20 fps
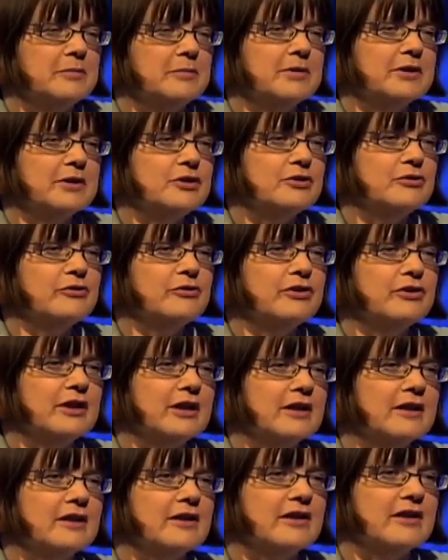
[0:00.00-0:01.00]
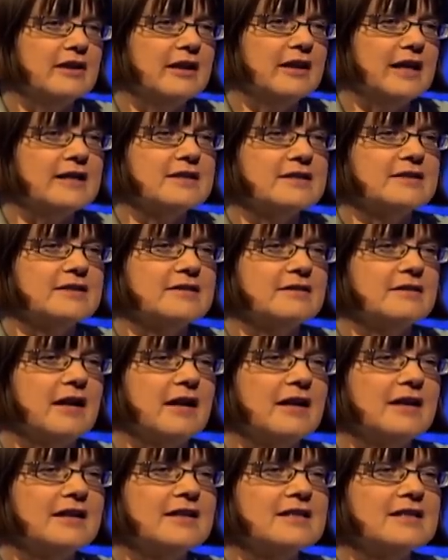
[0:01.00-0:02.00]
But I do think that
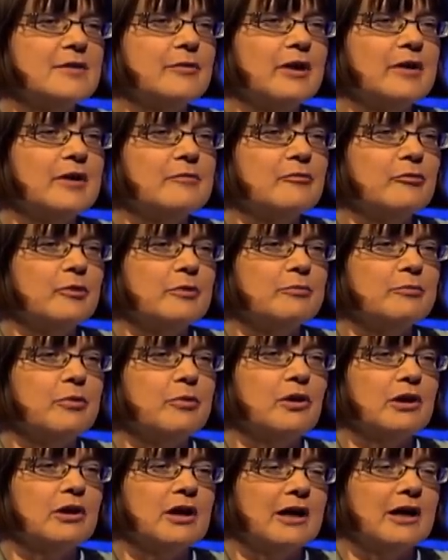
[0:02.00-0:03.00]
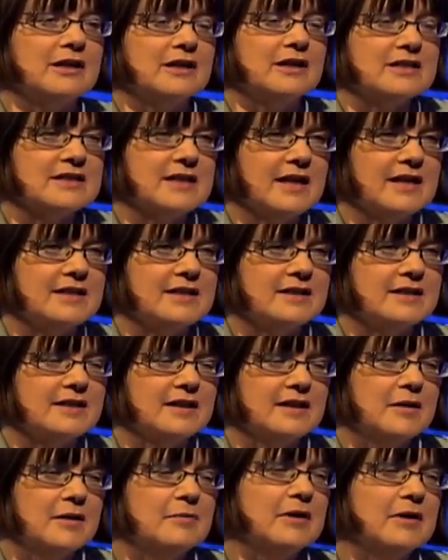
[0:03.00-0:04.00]
I can see why what Paul Carney said,
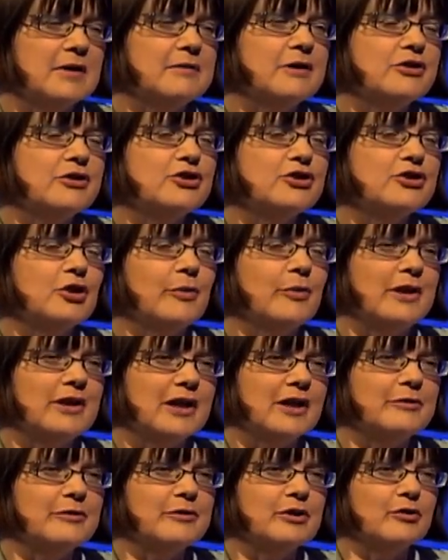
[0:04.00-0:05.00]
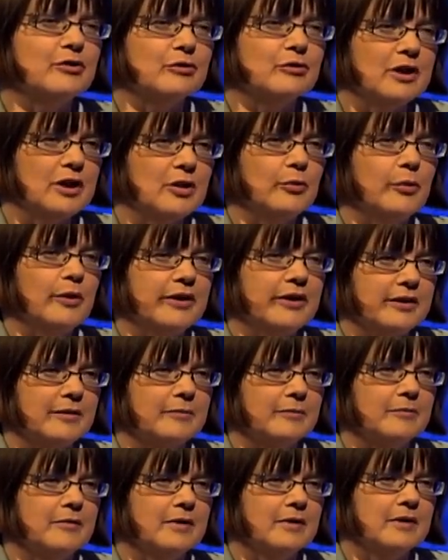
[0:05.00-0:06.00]
but I'm not too sure whether I would agree with
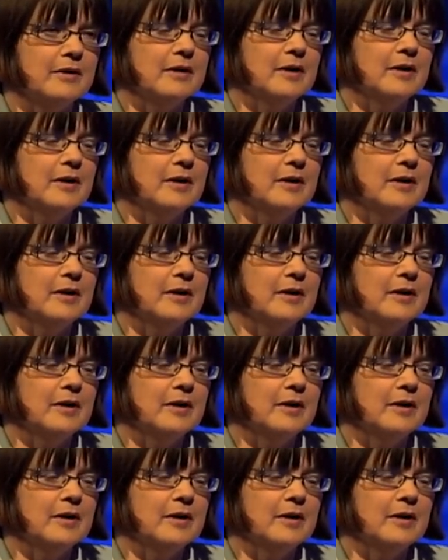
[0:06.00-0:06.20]
him.